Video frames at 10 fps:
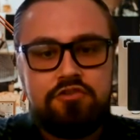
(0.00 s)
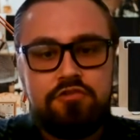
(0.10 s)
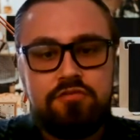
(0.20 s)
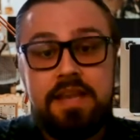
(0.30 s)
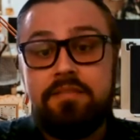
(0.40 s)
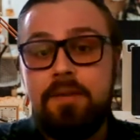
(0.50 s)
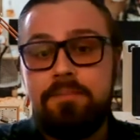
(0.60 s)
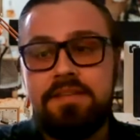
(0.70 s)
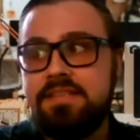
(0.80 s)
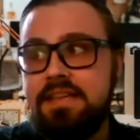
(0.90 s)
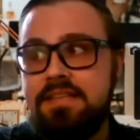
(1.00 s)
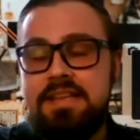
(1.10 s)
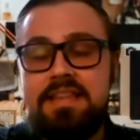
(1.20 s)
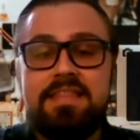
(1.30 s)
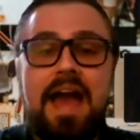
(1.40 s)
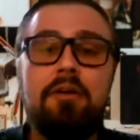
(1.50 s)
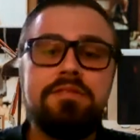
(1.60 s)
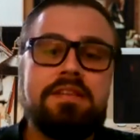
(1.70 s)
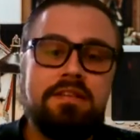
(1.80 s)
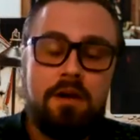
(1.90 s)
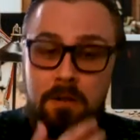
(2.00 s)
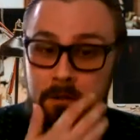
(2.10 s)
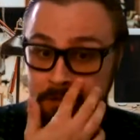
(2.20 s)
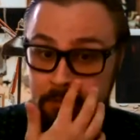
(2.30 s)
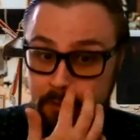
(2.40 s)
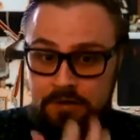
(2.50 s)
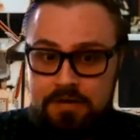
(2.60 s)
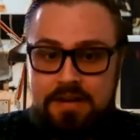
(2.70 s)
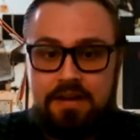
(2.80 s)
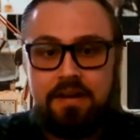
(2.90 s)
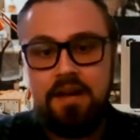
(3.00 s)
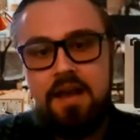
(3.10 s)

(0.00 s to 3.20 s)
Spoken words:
to save up to $60,000 per year,